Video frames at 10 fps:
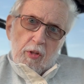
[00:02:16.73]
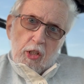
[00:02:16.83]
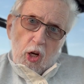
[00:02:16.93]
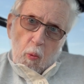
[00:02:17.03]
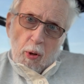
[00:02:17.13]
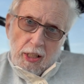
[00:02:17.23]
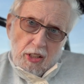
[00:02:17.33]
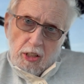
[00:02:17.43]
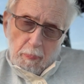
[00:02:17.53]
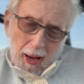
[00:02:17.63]
No one
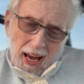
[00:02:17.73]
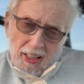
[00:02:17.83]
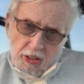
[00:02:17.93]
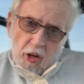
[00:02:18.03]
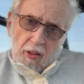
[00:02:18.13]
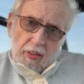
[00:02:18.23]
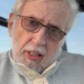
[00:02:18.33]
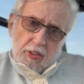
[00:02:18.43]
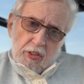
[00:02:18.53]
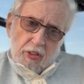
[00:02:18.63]
gets a pass on
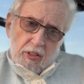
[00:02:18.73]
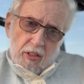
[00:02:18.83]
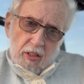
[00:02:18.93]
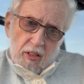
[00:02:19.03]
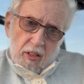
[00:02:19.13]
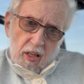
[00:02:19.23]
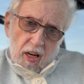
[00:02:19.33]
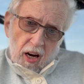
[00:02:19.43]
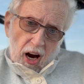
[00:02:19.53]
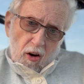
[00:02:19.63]
this.
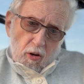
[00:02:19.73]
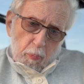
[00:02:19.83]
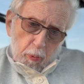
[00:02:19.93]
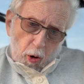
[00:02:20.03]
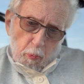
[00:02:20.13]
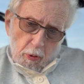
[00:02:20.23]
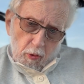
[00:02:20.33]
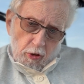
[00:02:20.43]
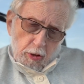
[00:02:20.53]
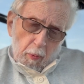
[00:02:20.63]
Our appropriate,
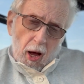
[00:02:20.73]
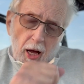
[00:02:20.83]
respo